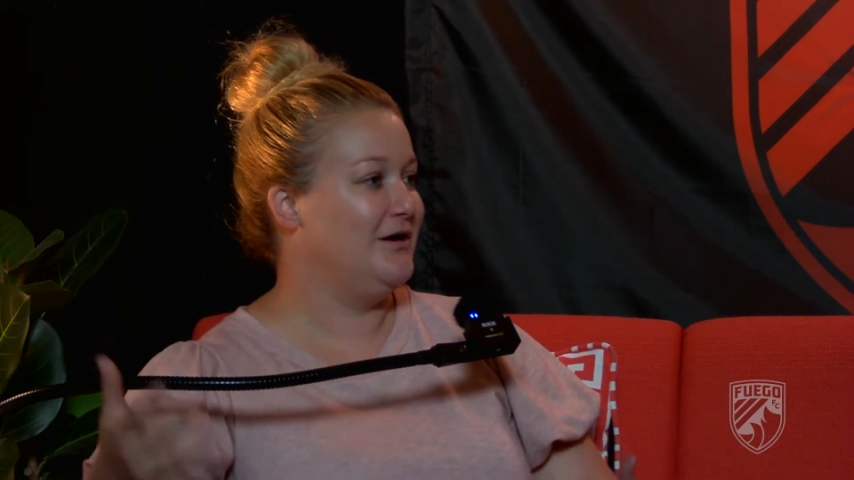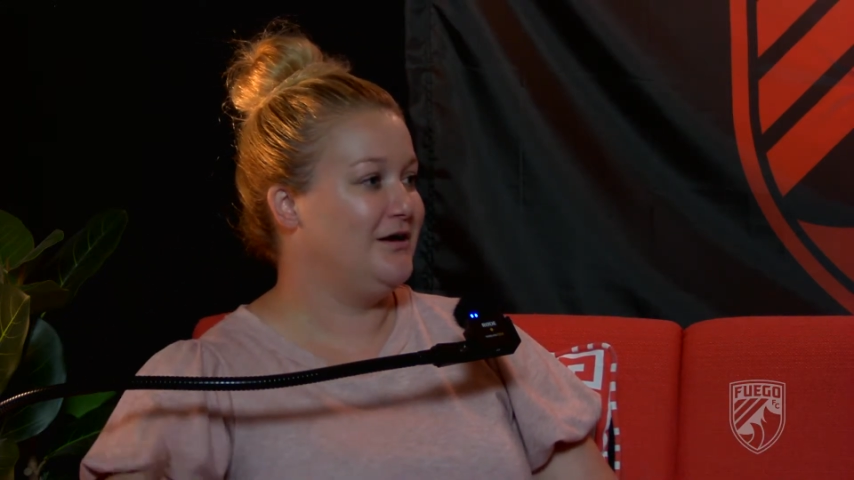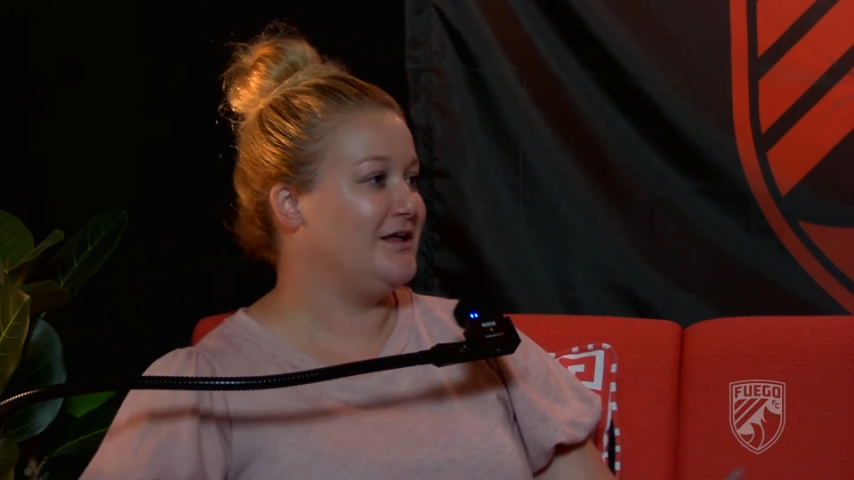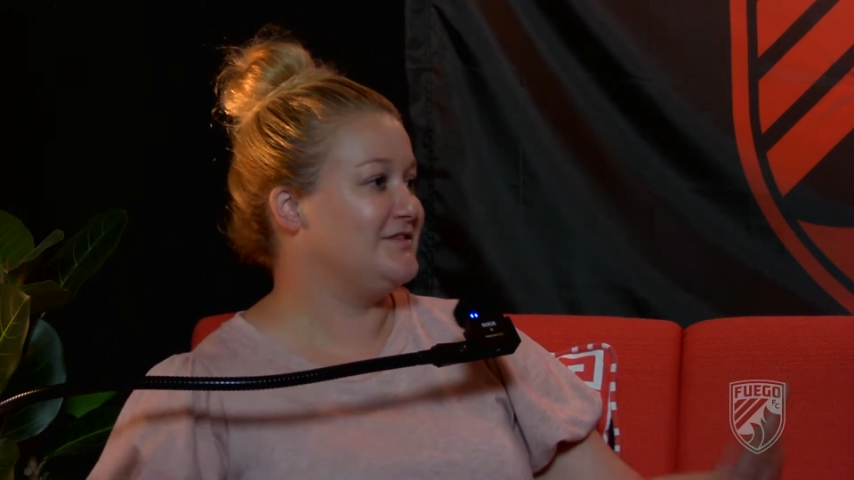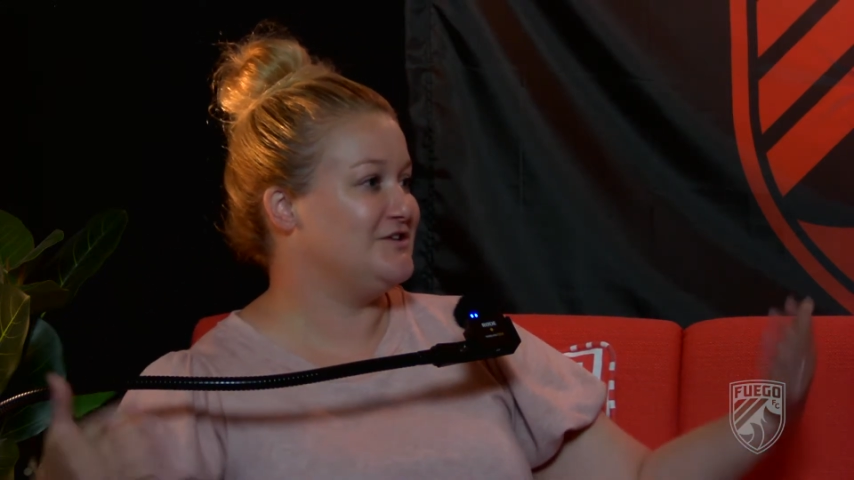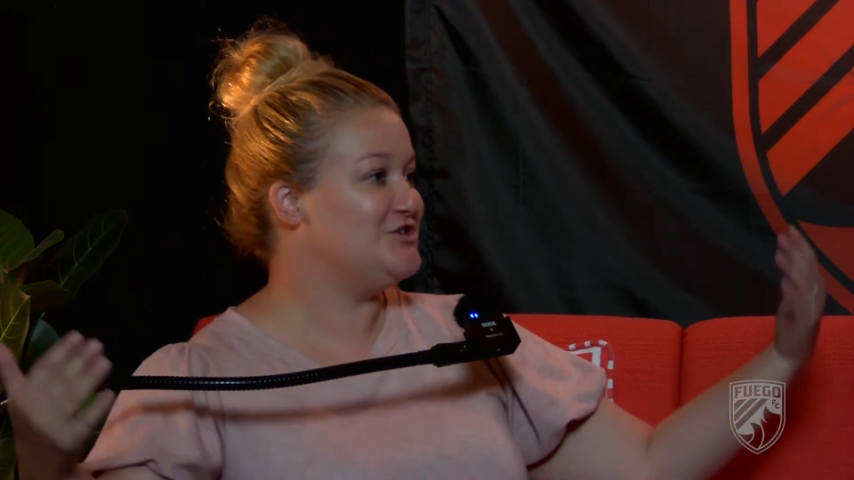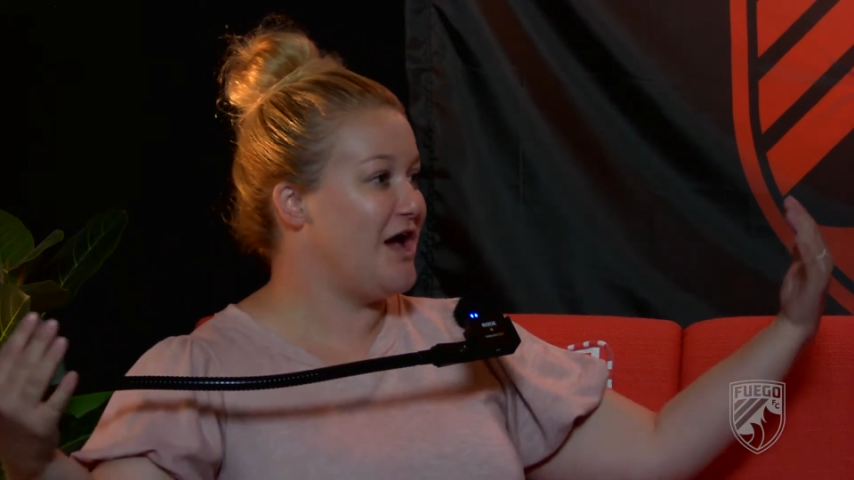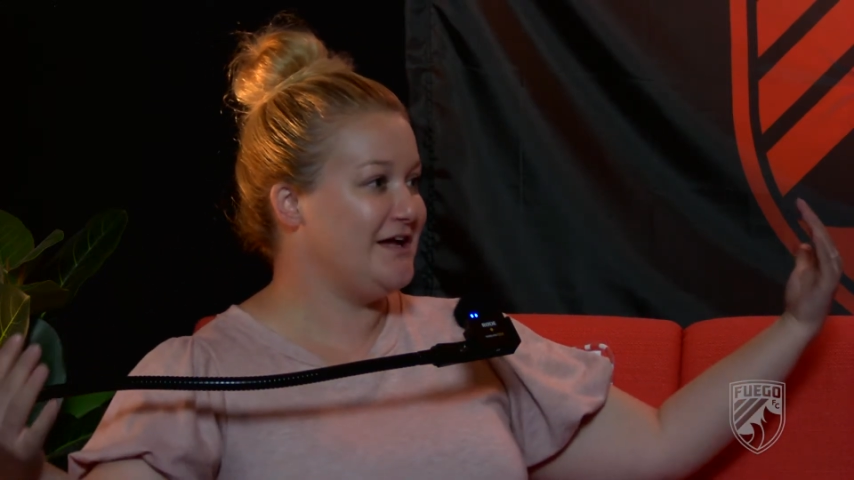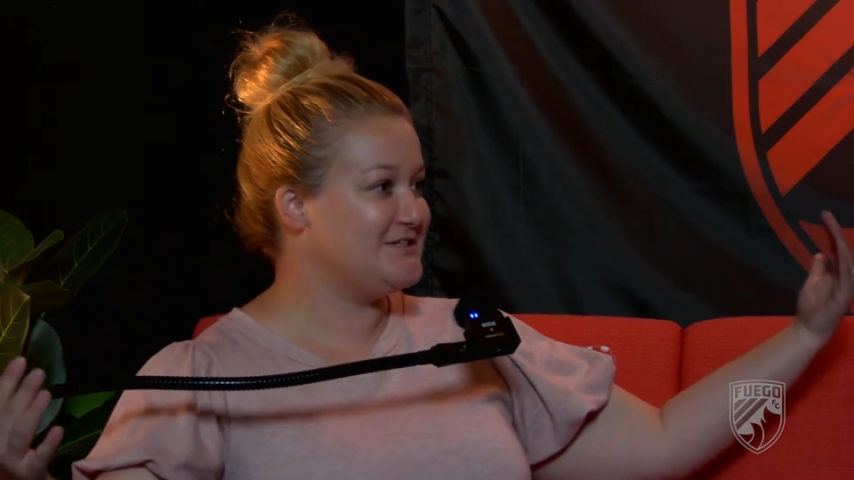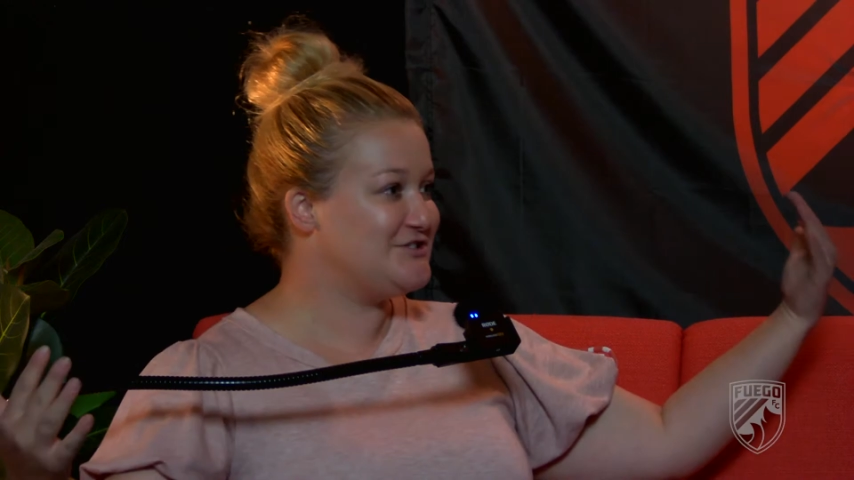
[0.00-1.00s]
get the
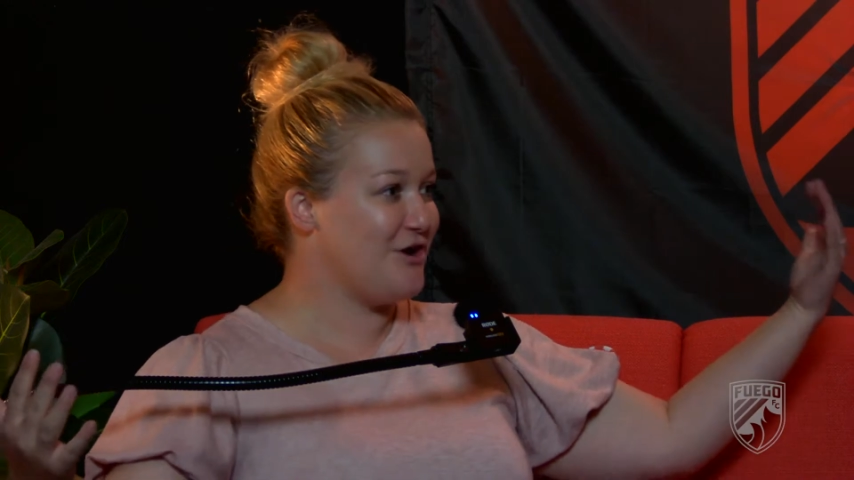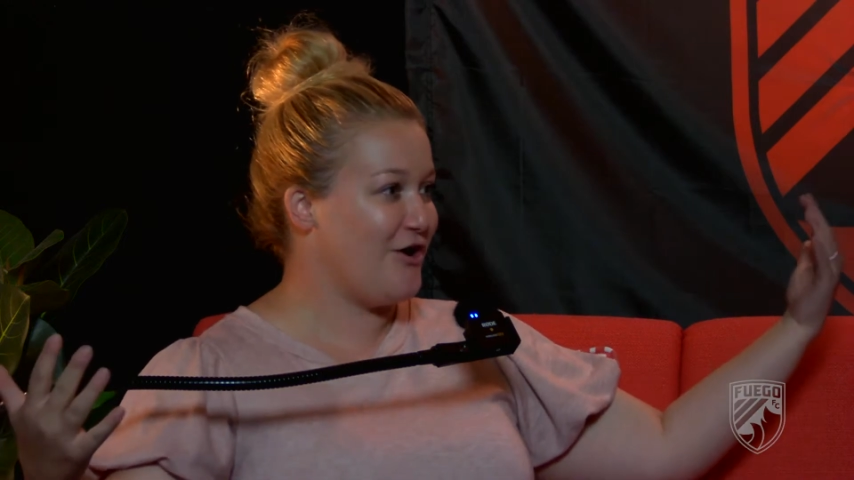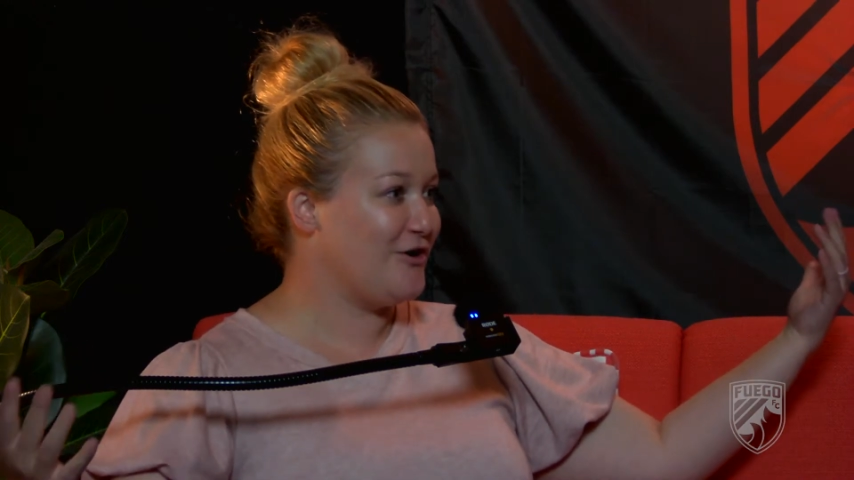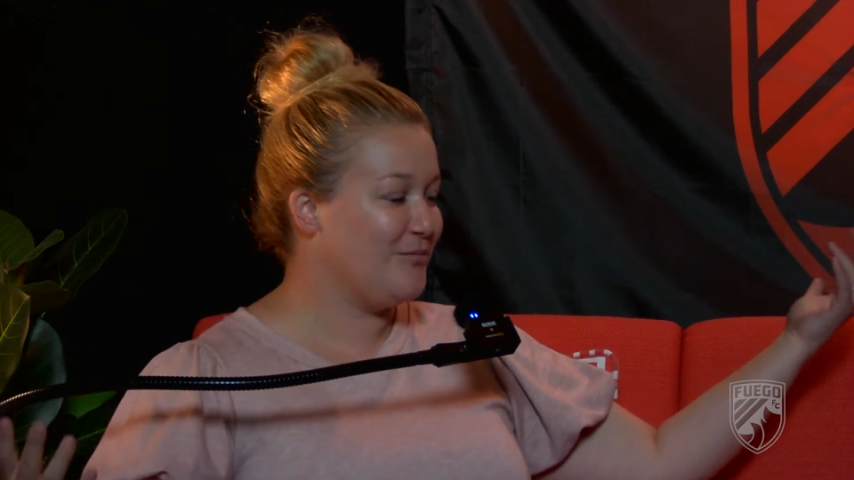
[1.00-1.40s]
giant soccer